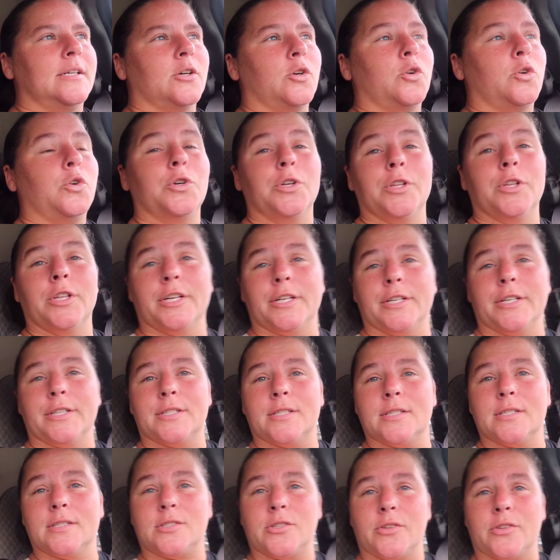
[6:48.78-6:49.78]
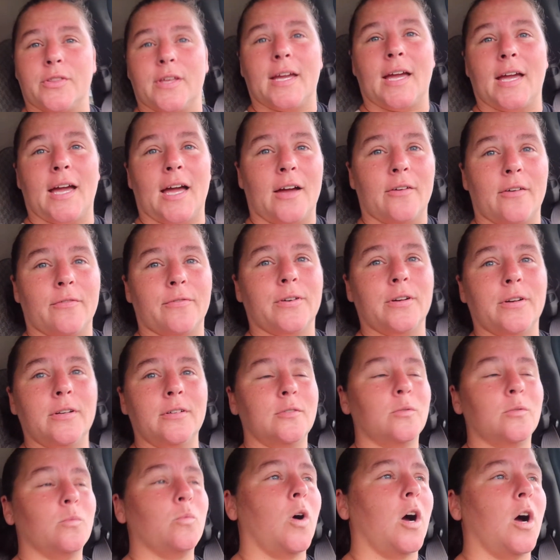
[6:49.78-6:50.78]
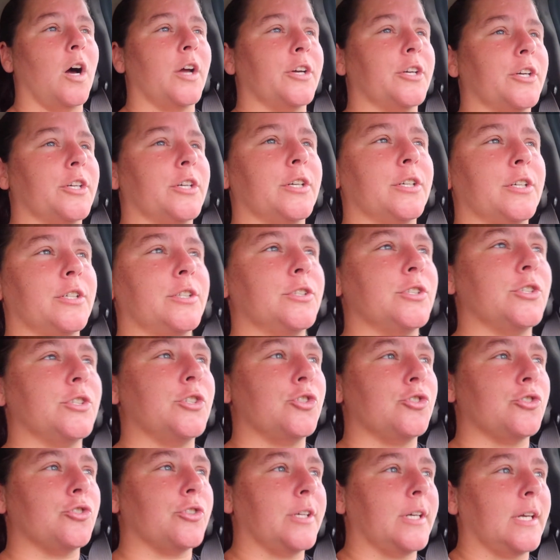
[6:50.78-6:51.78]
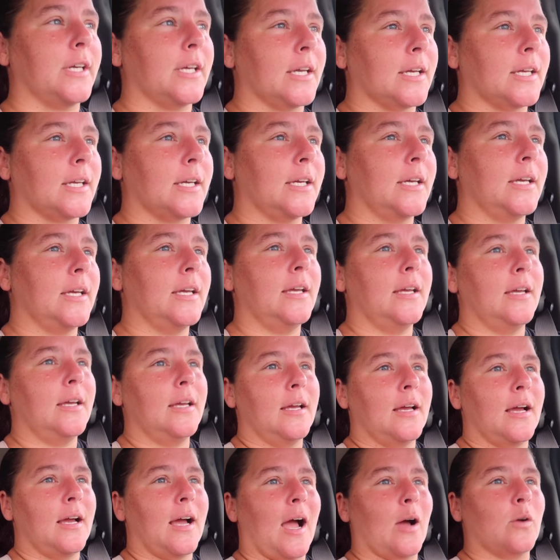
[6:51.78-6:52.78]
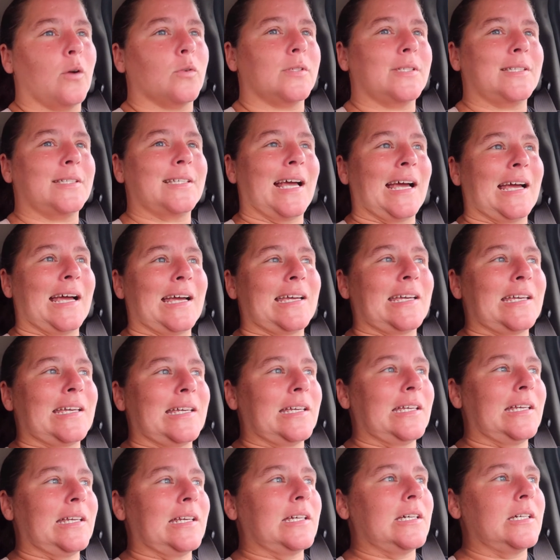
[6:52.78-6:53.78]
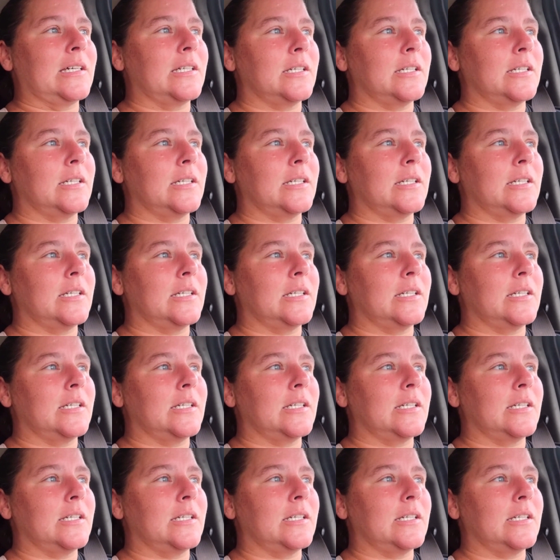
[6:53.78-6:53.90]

coolers so they have water to drink outside.